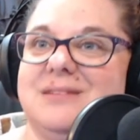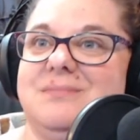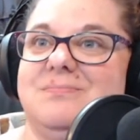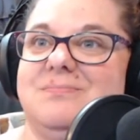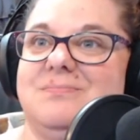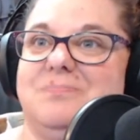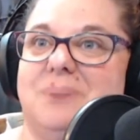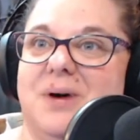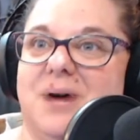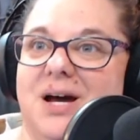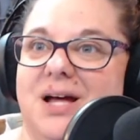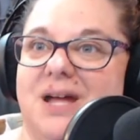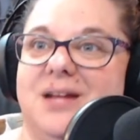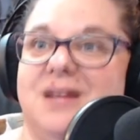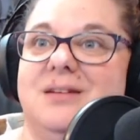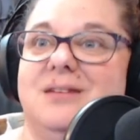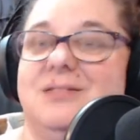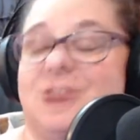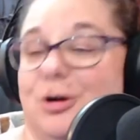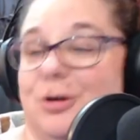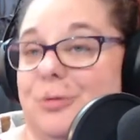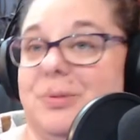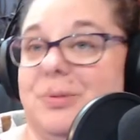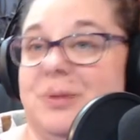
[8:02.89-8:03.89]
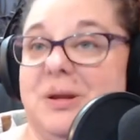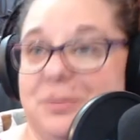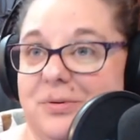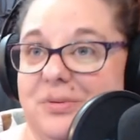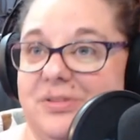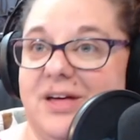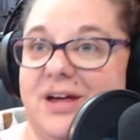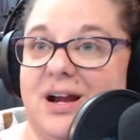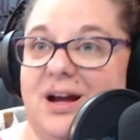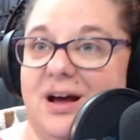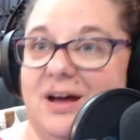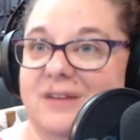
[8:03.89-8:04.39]
But there are people
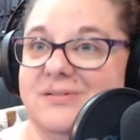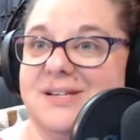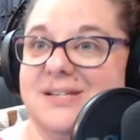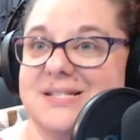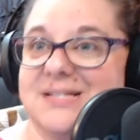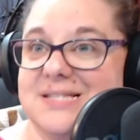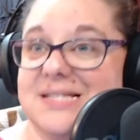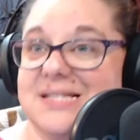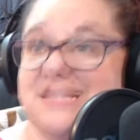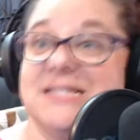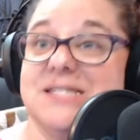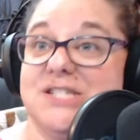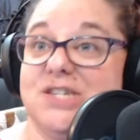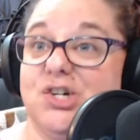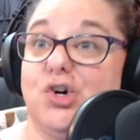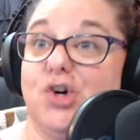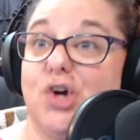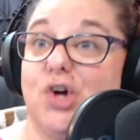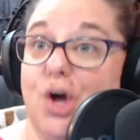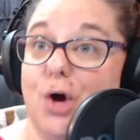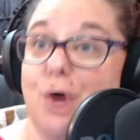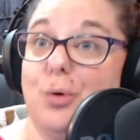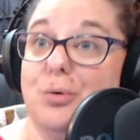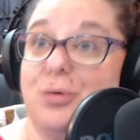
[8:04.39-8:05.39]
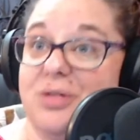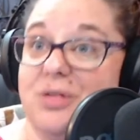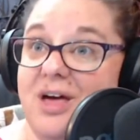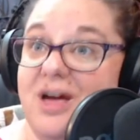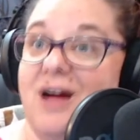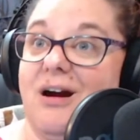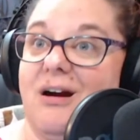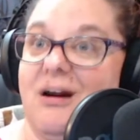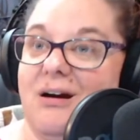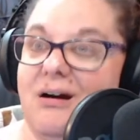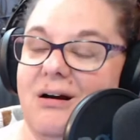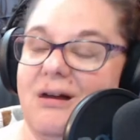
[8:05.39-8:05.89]
that obviously still go
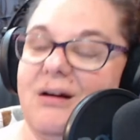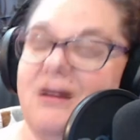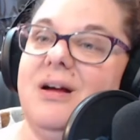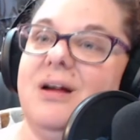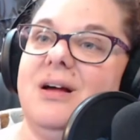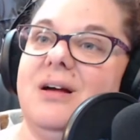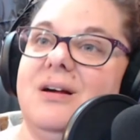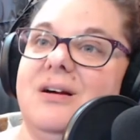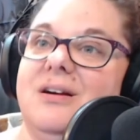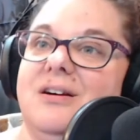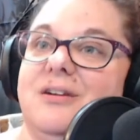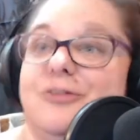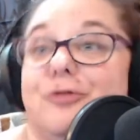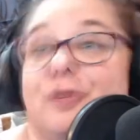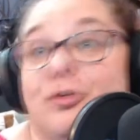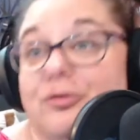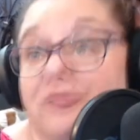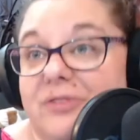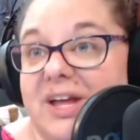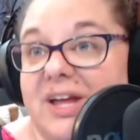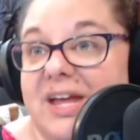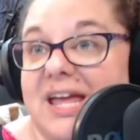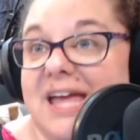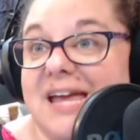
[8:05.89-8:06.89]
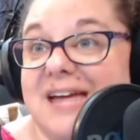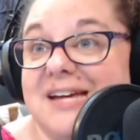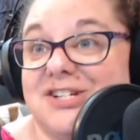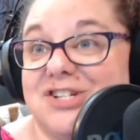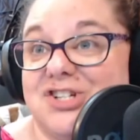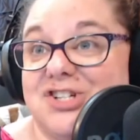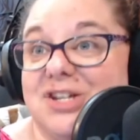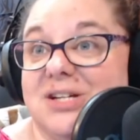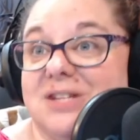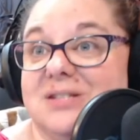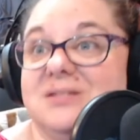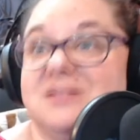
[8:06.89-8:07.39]
there for
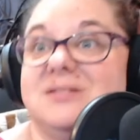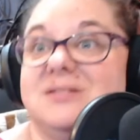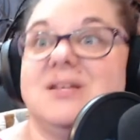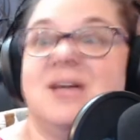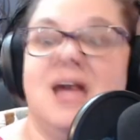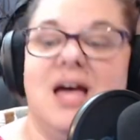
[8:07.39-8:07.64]
vacations,